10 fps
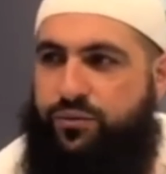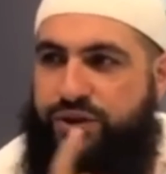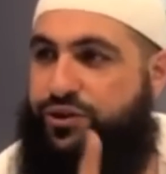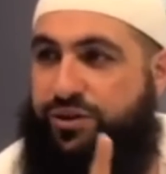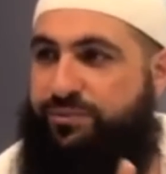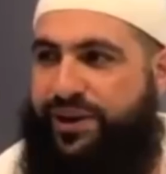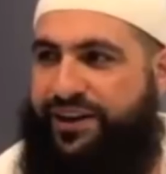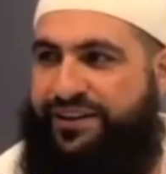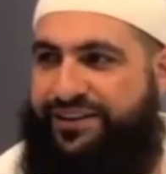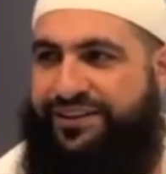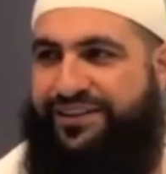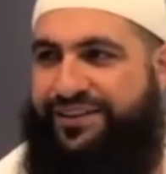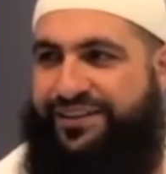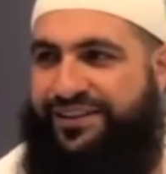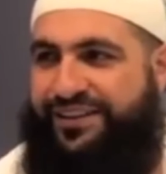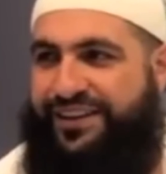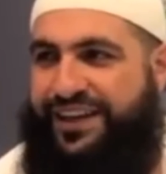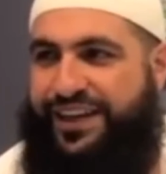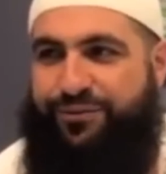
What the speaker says: Went straight back. He